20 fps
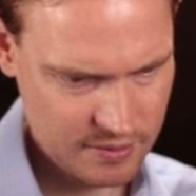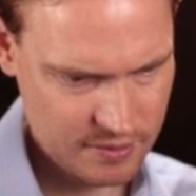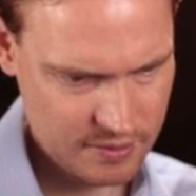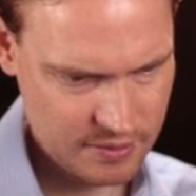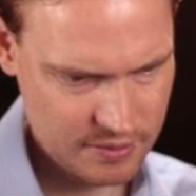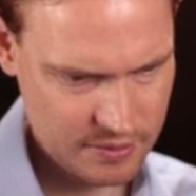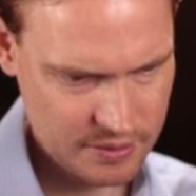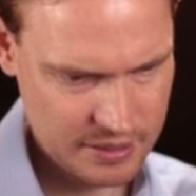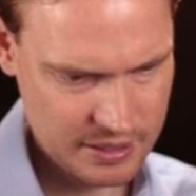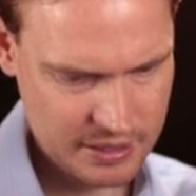
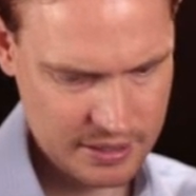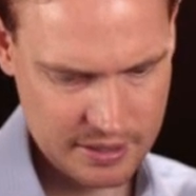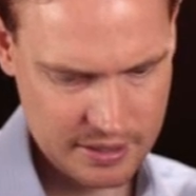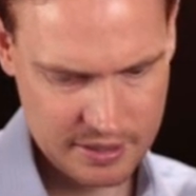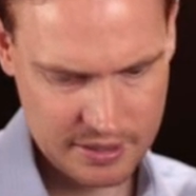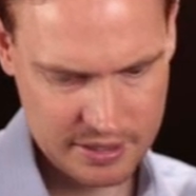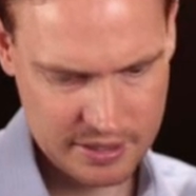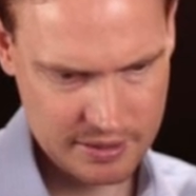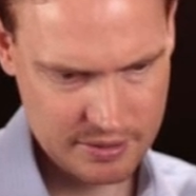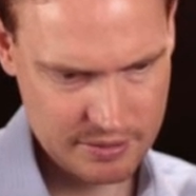
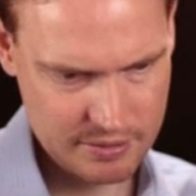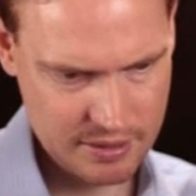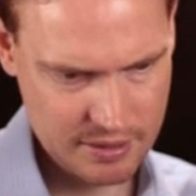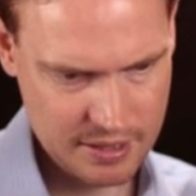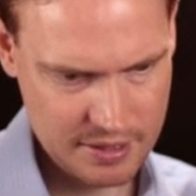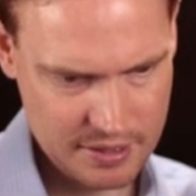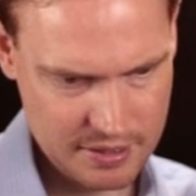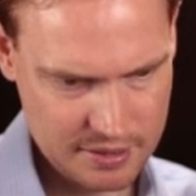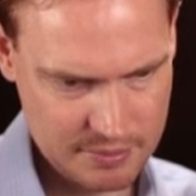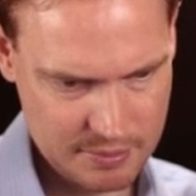we
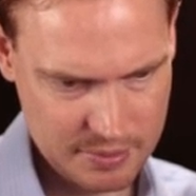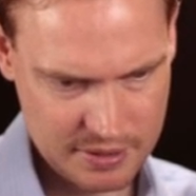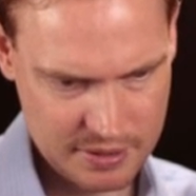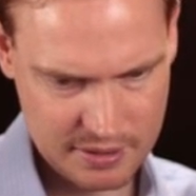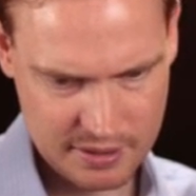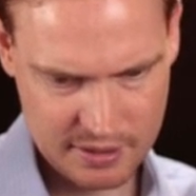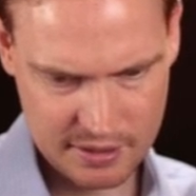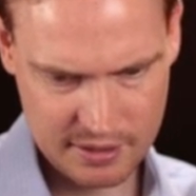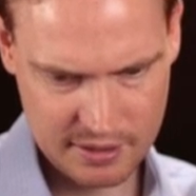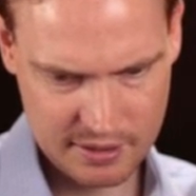run this
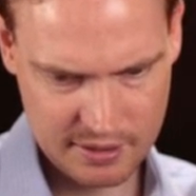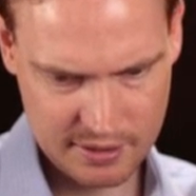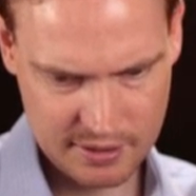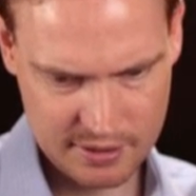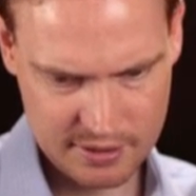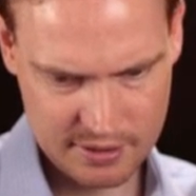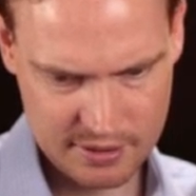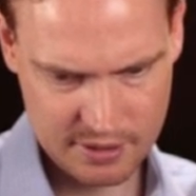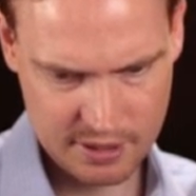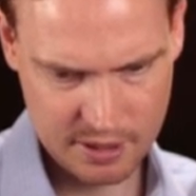particular
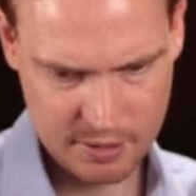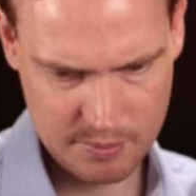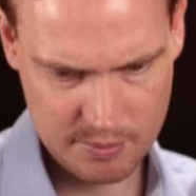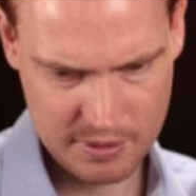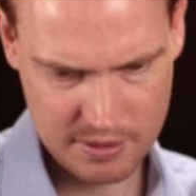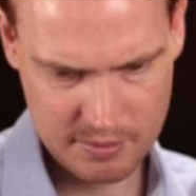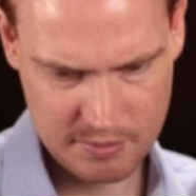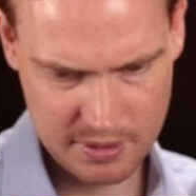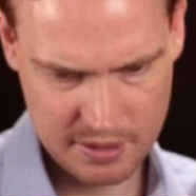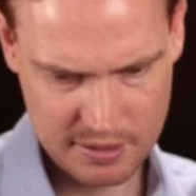code, so
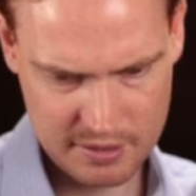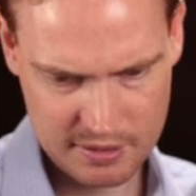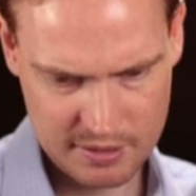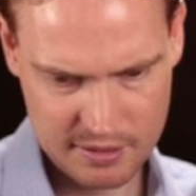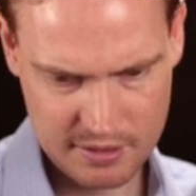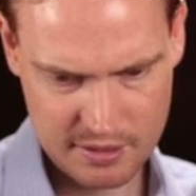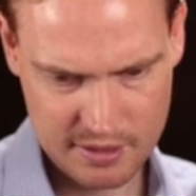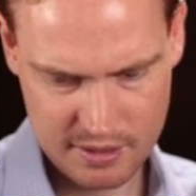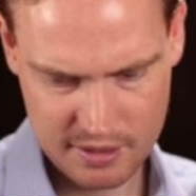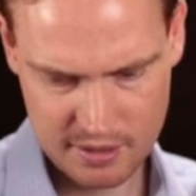copy and paste
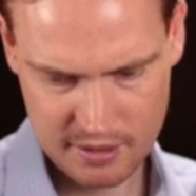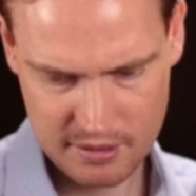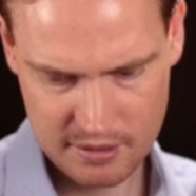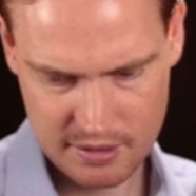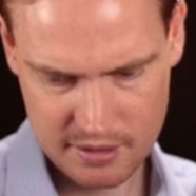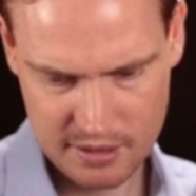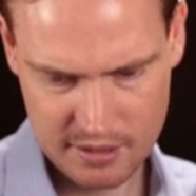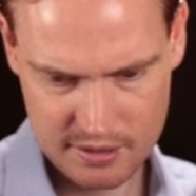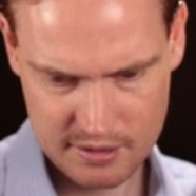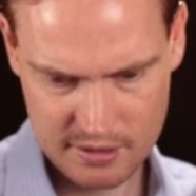it here,
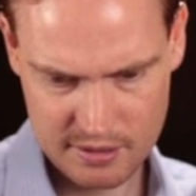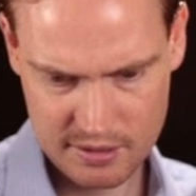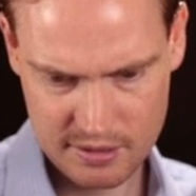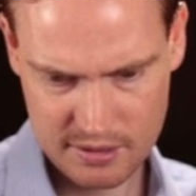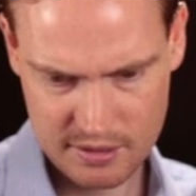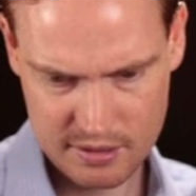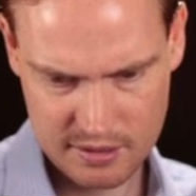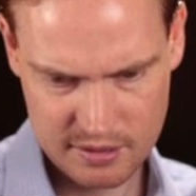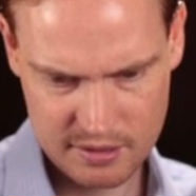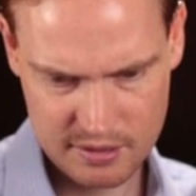enter.